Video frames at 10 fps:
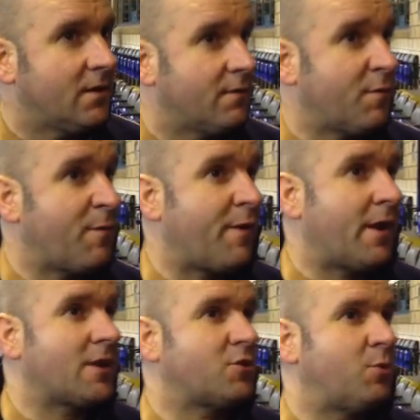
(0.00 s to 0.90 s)
From a
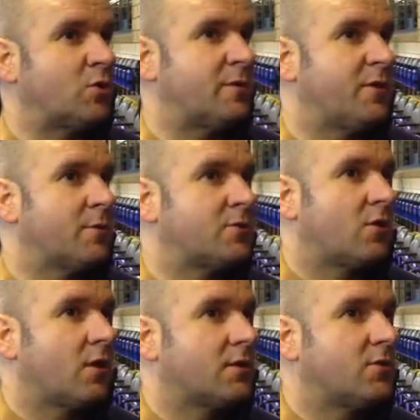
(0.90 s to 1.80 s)
financial point of view,
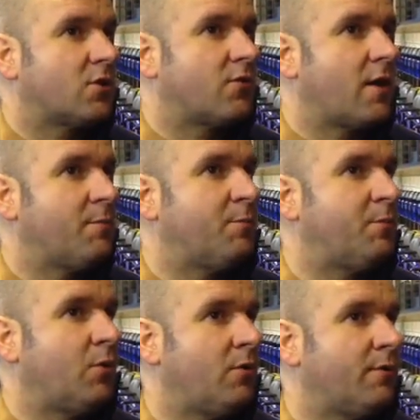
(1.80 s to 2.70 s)
it's not great.
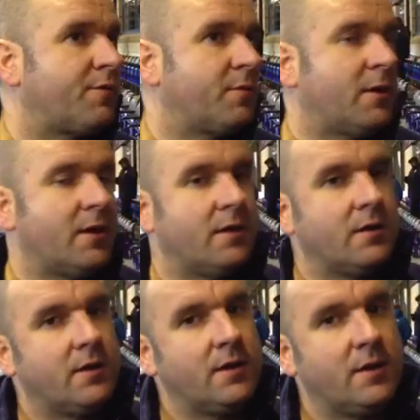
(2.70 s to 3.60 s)
But from a
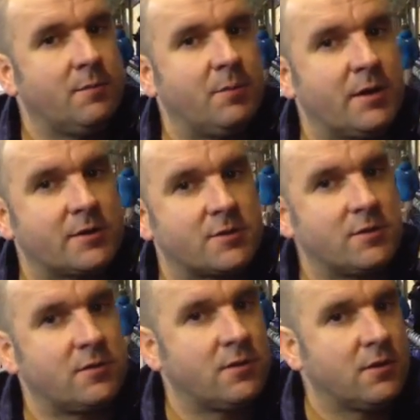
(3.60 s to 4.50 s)
personal,